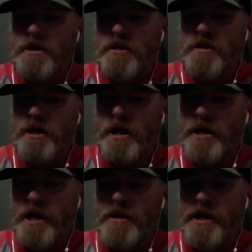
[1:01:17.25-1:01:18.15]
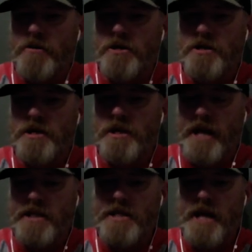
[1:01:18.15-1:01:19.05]
I think it was the
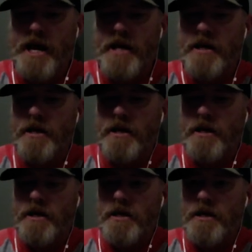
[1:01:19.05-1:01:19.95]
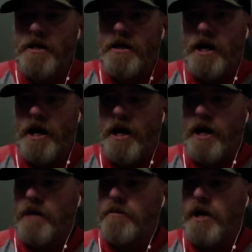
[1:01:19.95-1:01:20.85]
next day.
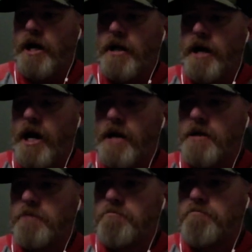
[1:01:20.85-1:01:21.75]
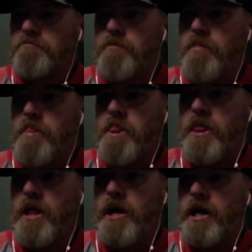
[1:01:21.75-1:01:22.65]
I got
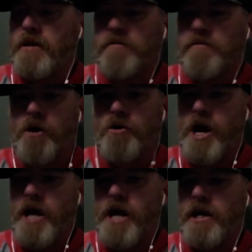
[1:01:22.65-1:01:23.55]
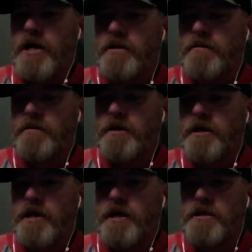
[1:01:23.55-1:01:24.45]
the phone rang,
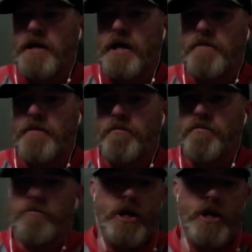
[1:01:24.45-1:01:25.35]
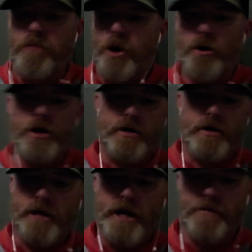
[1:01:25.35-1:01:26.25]
and they said, "Potter,
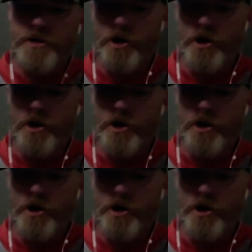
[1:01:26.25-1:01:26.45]
get up."